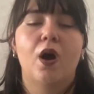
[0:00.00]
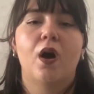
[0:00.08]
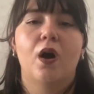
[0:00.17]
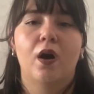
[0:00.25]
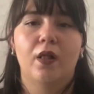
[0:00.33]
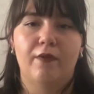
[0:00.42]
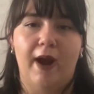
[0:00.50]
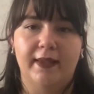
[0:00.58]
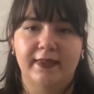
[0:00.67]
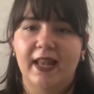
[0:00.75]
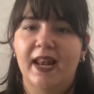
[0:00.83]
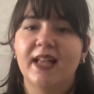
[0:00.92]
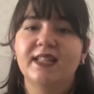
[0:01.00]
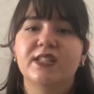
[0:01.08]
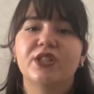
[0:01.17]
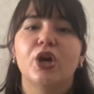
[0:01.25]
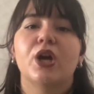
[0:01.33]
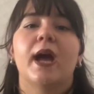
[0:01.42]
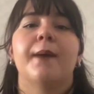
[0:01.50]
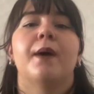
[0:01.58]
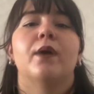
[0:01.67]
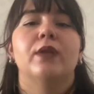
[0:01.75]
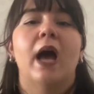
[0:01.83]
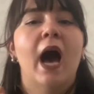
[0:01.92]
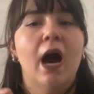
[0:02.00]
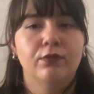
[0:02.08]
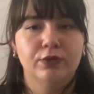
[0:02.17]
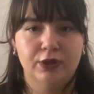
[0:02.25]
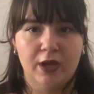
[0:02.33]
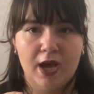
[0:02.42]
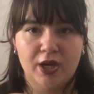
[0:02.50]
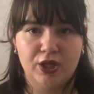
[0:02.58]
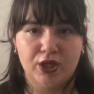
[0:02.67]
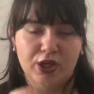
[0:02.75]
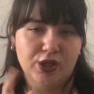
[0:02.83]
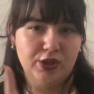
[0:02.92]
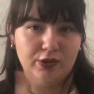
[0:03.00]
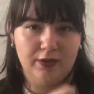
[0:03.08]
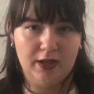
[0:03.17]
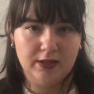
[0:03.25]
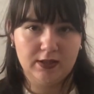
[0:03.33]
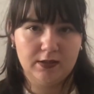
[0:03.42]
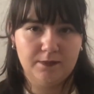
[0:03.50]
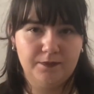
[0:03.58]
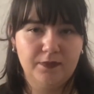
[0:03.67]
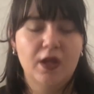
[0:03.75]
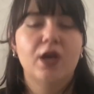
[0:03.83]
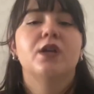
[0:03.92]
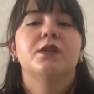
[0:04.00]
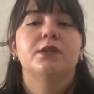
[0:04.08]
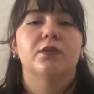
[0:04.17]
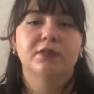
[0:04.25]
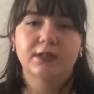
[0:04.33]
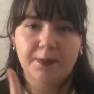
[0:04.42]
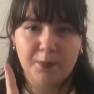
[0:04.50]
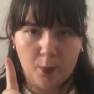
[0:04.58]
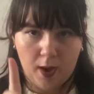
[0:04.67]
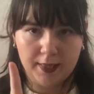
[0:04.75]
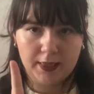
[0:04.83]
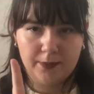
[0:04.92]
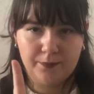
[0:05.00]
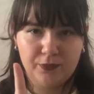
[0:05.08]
Alright, let's talk about how to actually do this. So step 1.